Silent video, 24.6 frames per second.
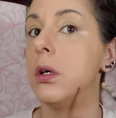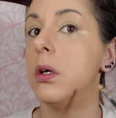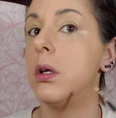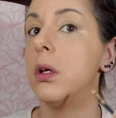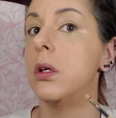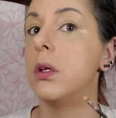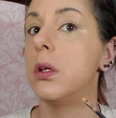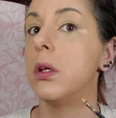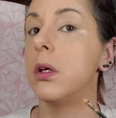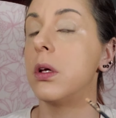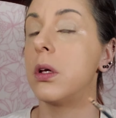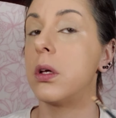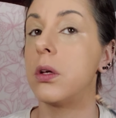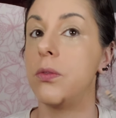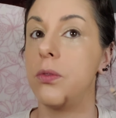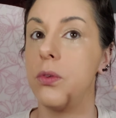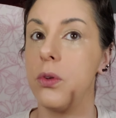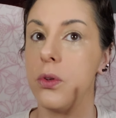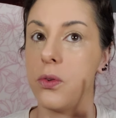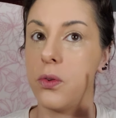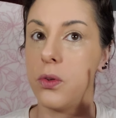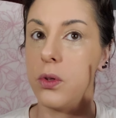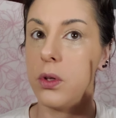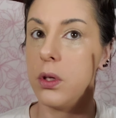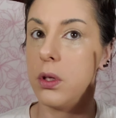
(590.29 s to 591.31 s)
and like if you
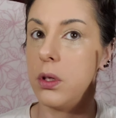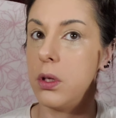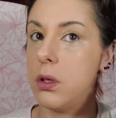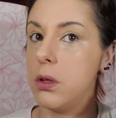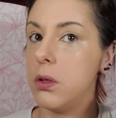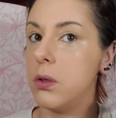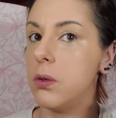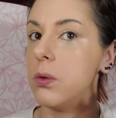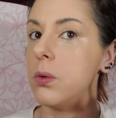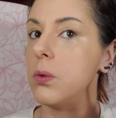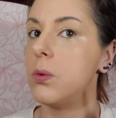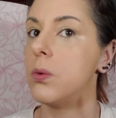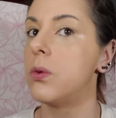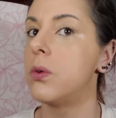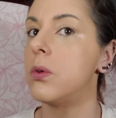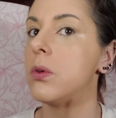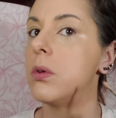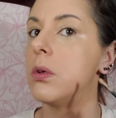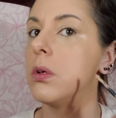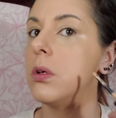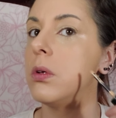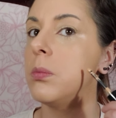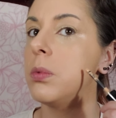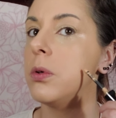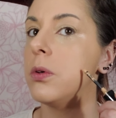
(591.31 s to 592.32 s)
see any of those
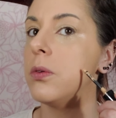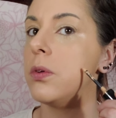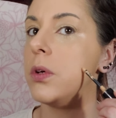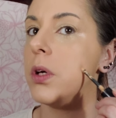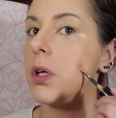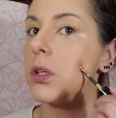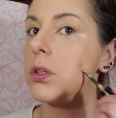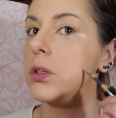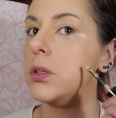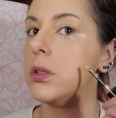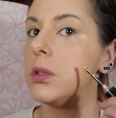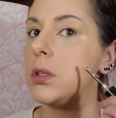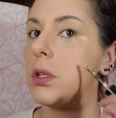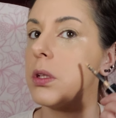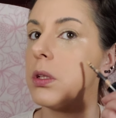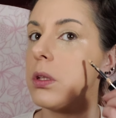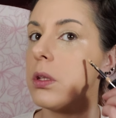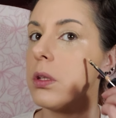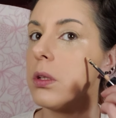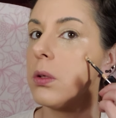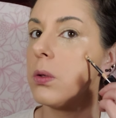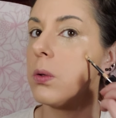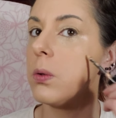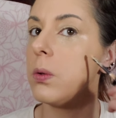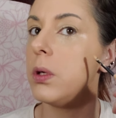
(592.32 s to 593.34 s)
imperfections that
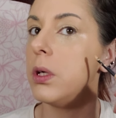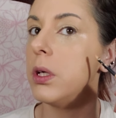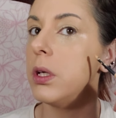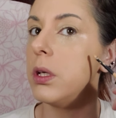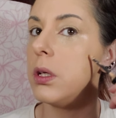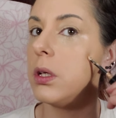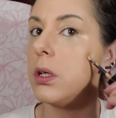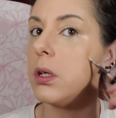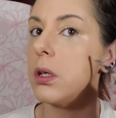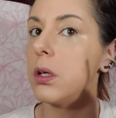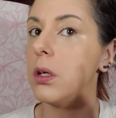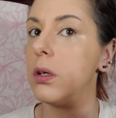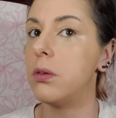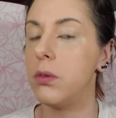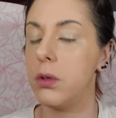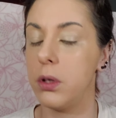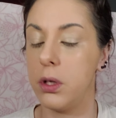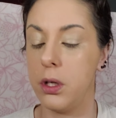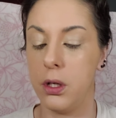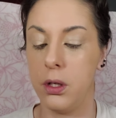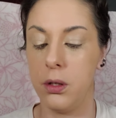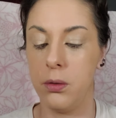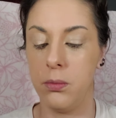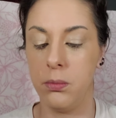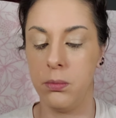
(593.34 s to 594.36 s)
didn't quite get covered
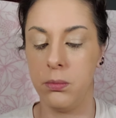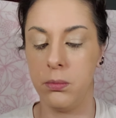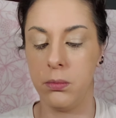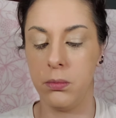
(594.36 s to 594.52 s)
up,